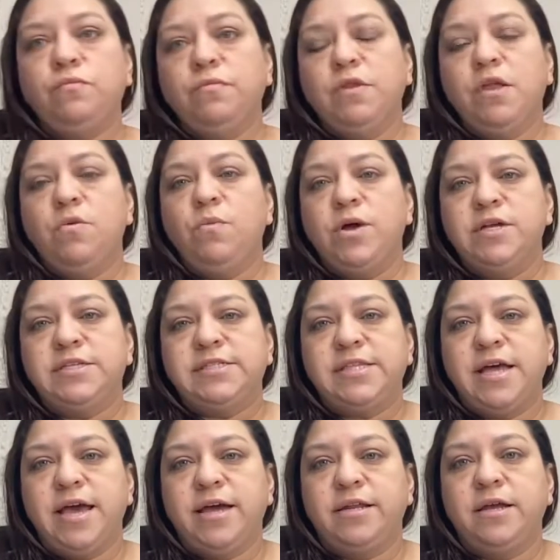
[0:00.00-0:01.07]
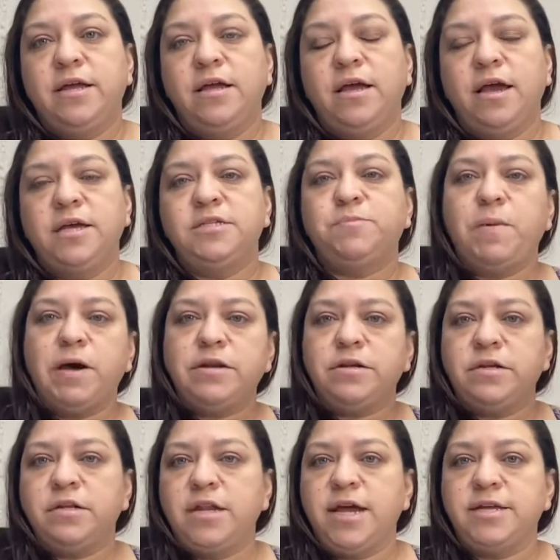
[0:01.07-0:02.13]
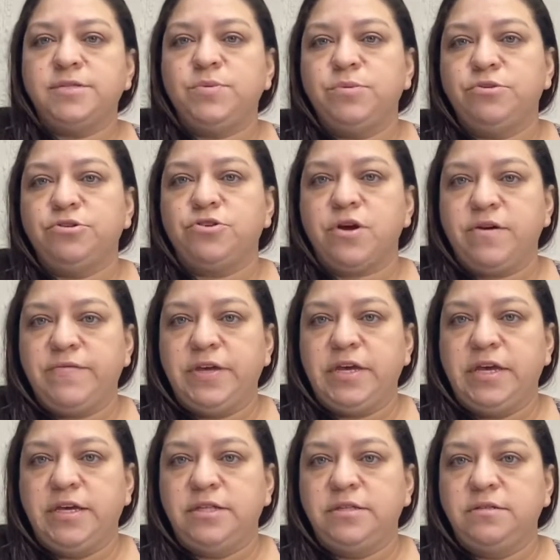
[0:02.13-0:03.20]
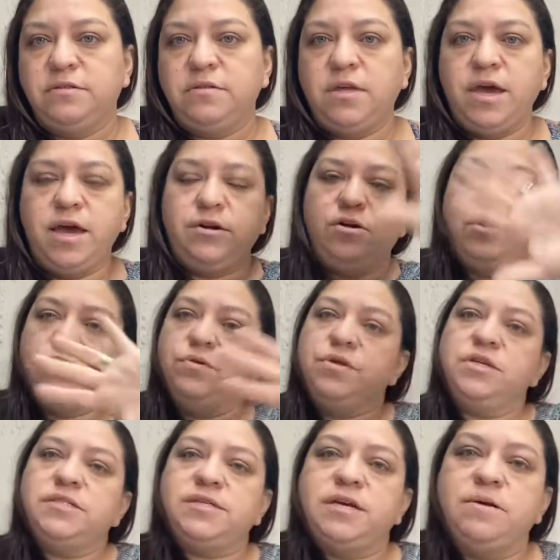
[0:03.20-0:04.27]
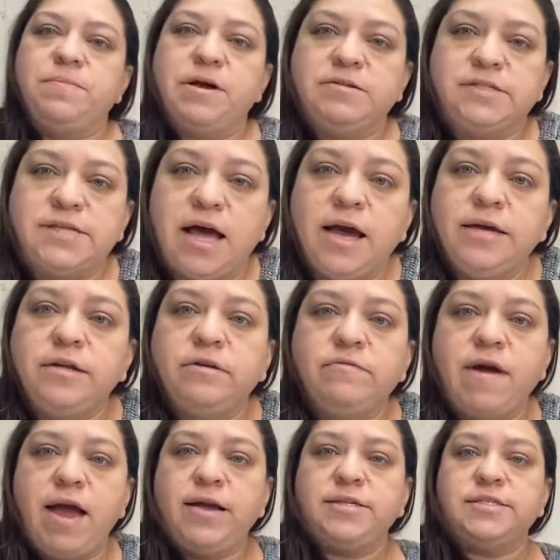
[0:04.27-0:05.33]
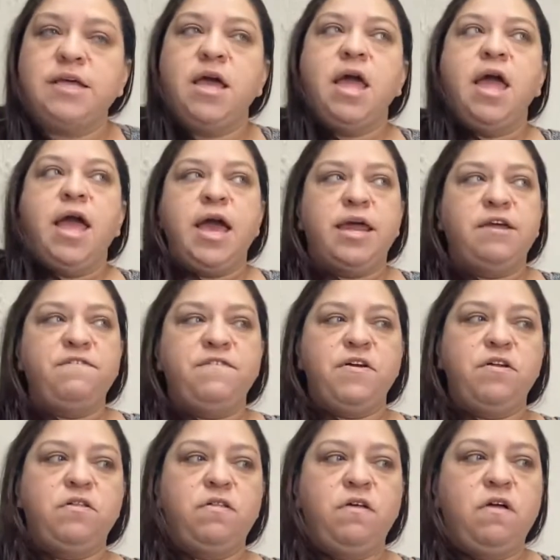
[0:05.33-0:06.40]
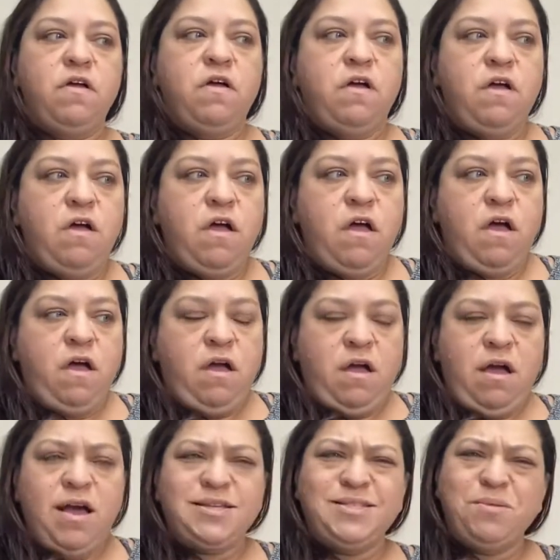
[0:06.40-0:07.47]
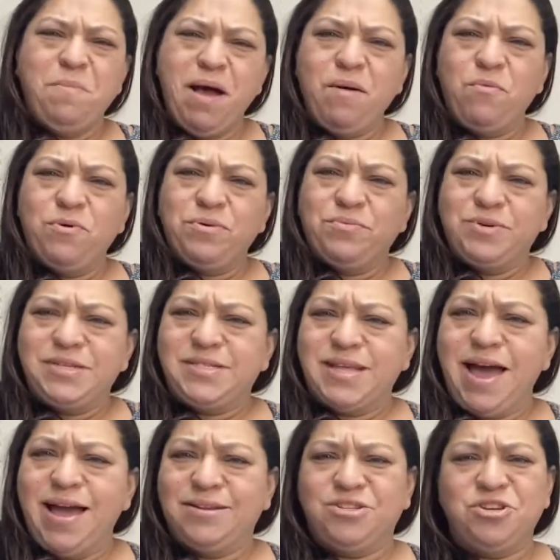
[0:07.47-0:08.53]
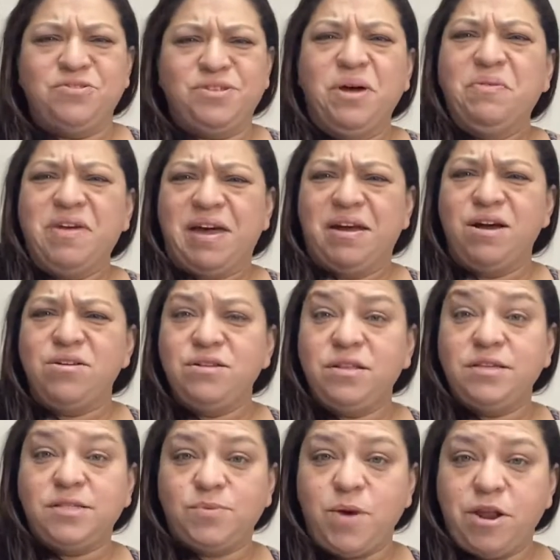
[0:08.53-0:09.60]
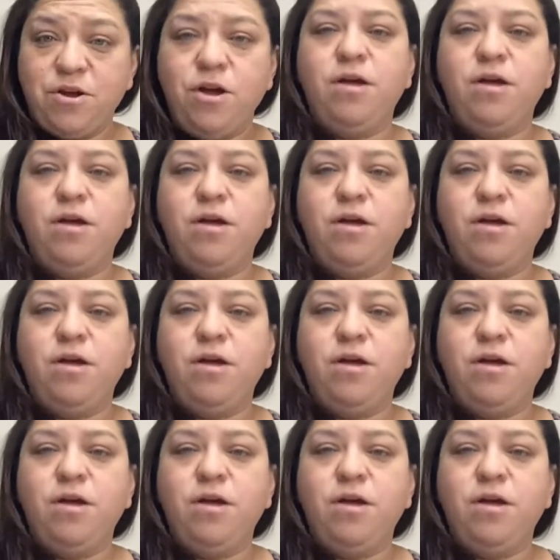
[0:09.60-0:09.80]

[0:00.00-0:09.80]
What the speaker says: was that I spotted it as we were driving in. They had clothing set up outside in racks, and I said, Mom, what is that? And she goes, oh, that ugly sweater.